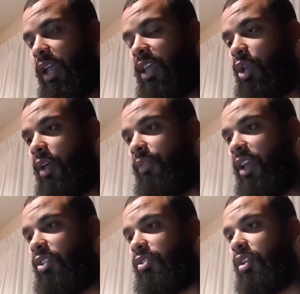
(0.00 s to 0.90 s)
and you have
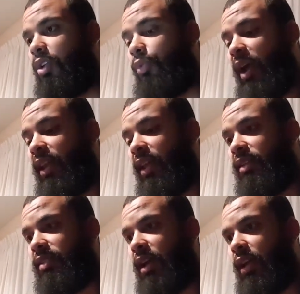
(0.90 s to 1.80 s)
angels on the right
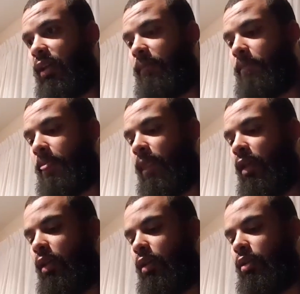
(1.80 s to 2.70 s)
hand side.
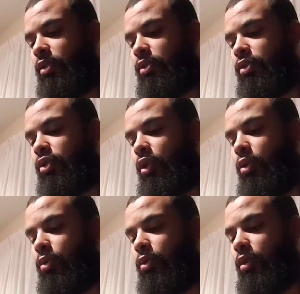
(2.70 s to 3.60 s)

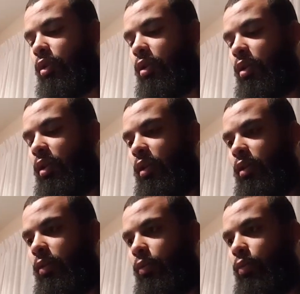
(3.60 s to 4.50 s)
So
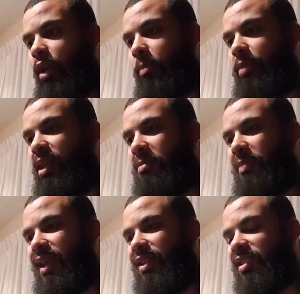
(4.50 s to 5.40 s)
we are being
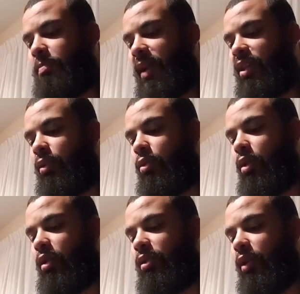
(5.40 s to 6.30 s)
made a spectacle
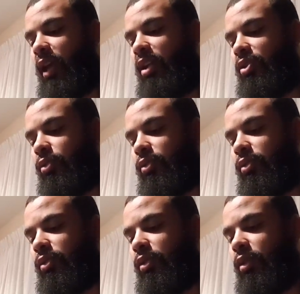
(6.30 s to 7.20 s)
unto
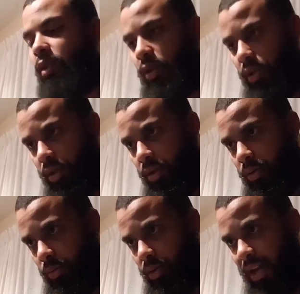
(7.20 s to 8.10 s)
angels. You
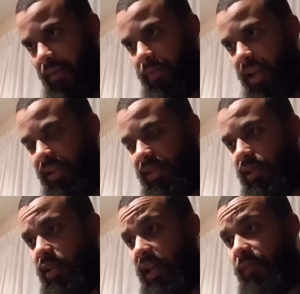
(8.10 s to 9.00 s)
know, left eyes,
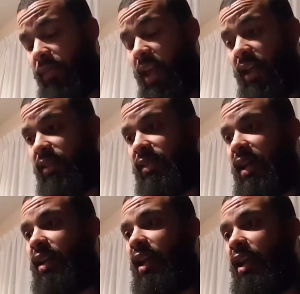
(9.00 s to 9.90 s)
left hand
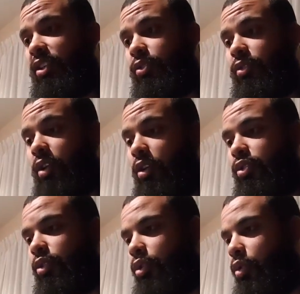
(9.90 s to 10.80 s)
side angels,
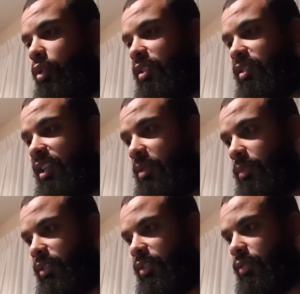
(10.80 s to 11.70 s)
also known as
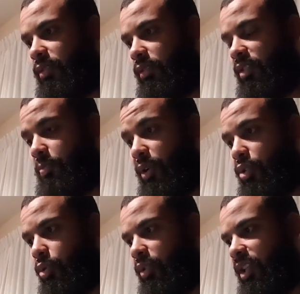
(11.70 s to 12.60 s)
demons,
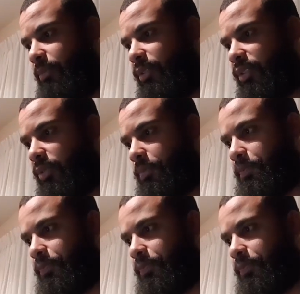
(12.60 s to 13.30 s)
spiritual demons.